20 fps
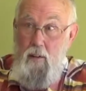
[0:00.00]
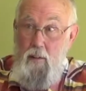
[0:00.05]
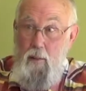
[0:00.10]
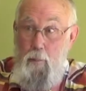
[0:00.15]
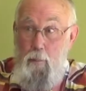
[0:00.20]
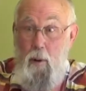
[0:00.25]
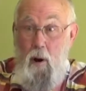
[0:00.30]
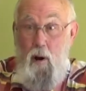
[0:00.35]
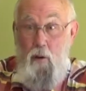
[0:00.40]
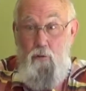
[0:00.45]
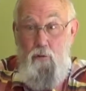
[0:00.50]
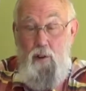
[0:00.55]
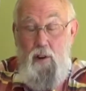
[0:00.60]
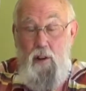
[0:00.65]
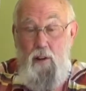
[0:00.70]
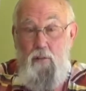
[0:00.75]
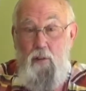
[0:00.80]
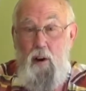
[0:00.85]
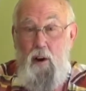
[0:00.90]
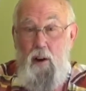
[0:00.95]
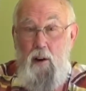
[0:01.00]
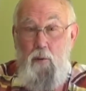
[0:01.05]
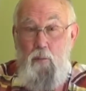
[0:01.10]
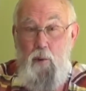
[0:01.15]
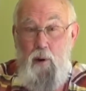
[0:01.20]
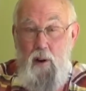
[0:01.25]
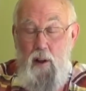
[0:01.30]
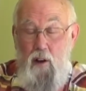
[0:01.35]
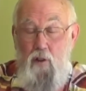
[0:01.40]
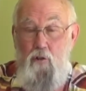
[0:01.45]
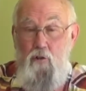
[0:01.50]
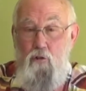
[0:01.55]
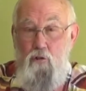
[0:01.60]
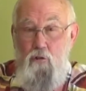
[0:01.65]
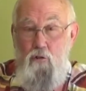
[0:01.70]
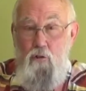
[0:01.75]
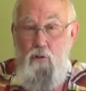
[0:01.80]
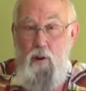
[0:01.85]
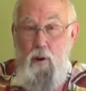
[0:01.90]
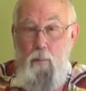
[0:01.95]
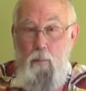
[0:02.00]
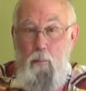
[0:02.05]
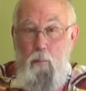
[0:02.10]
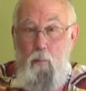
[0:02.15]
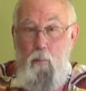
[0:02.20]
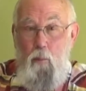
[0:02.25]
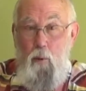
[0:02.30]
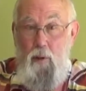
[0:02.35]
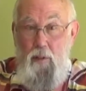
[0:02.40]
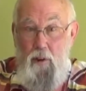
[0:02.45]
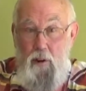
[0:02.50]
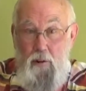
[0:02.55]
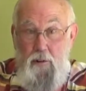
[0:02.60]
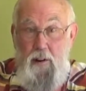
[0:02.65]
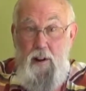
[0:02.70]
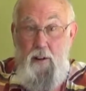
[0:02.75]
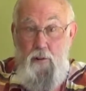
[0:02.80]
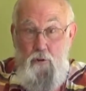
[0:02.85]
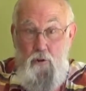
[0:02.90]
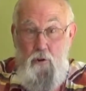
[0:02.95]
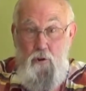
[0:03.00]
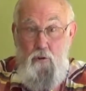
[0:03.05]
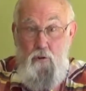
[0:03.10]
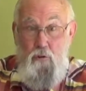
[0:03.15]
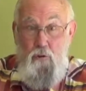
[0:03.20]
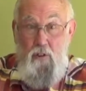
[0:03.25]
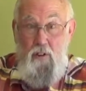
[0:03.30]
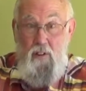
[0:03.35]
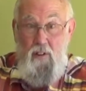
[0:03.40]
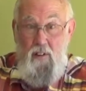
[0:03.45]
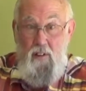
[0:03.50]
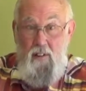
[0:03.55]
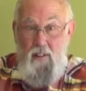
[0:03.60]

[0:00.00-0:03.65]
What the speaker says: the positive kind of relationship with our teachers.